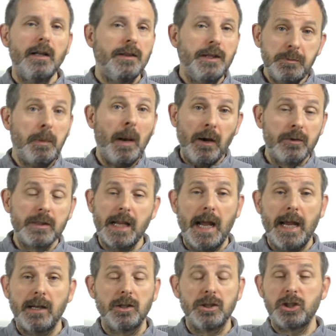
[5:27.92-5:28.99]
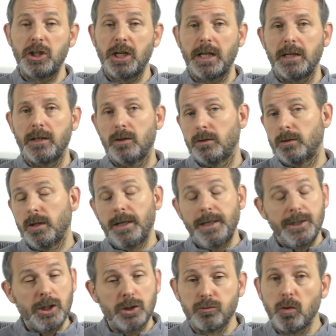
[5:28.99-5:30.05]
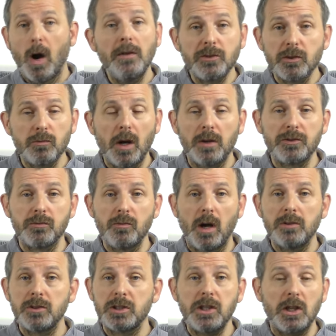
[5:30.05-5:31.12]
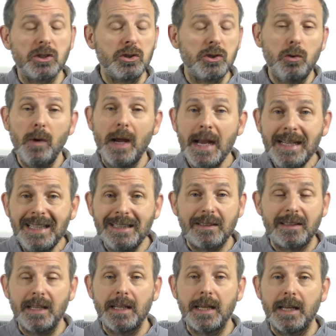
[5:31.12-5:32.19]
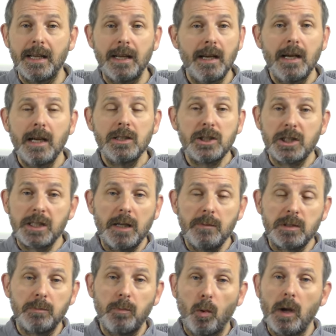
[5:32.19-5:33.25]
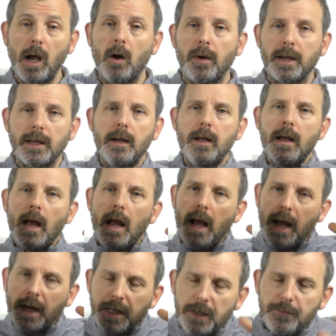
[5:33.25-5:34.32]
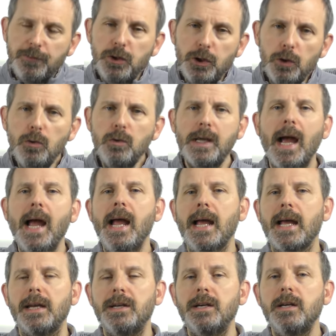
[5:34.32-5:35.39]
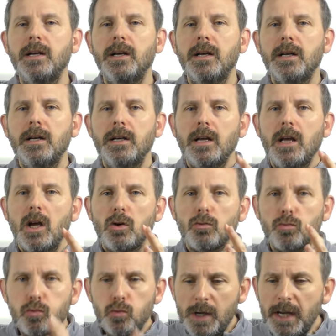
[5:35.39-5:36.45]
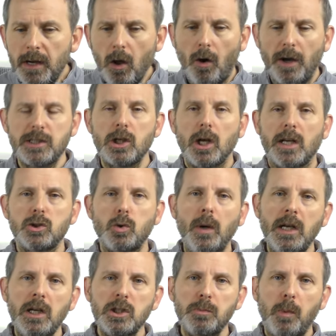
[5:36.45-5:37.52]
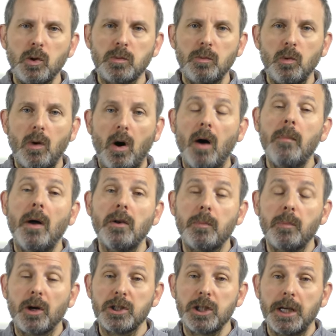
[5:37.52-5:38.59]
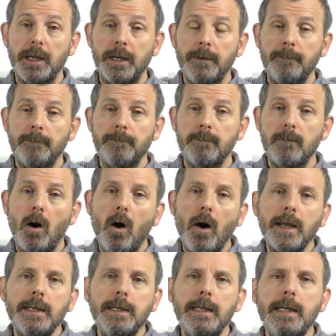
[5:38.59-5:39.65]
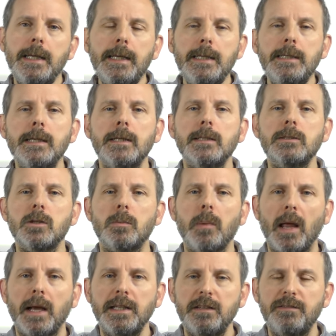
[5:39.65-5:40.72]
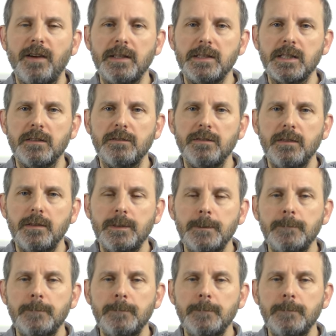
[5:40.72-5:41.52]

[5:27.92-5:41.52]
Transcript: This player is a headless chicken. He just runs and runs and runs, doesn't do any thinking, just keeps the ball going. And if you can realise as quickly as possible, I'm under pressure here, I need to play defensive.